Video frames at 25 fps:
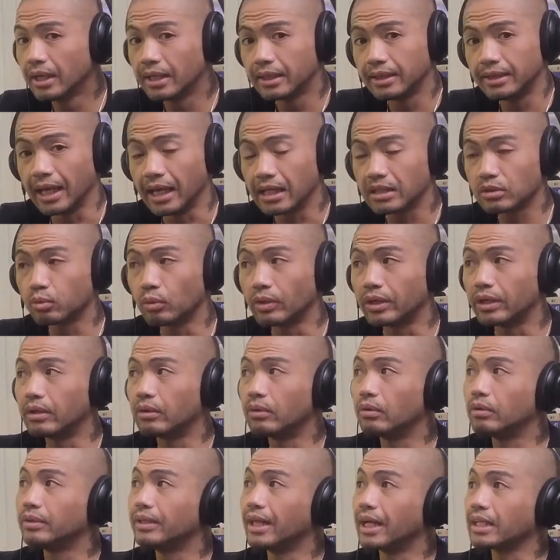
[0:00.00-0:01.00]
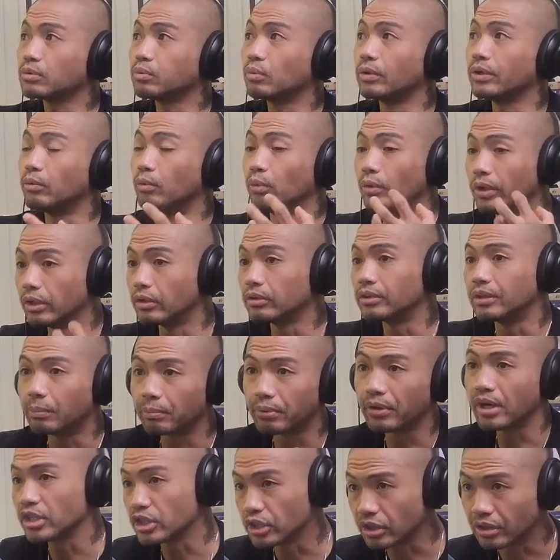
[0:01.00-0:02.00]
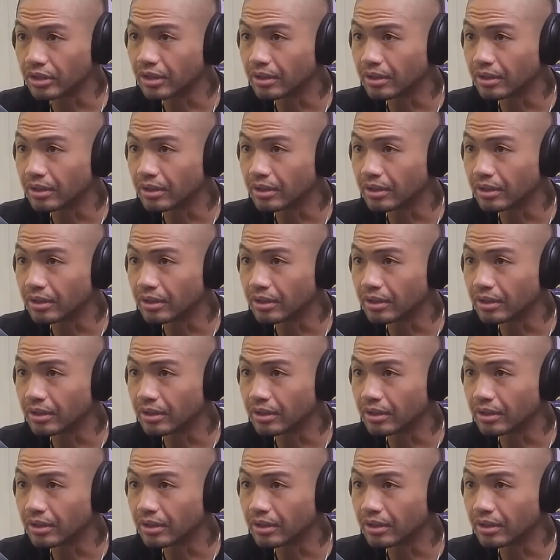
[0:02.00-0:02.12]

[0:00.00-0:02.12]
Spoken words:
that's when real depression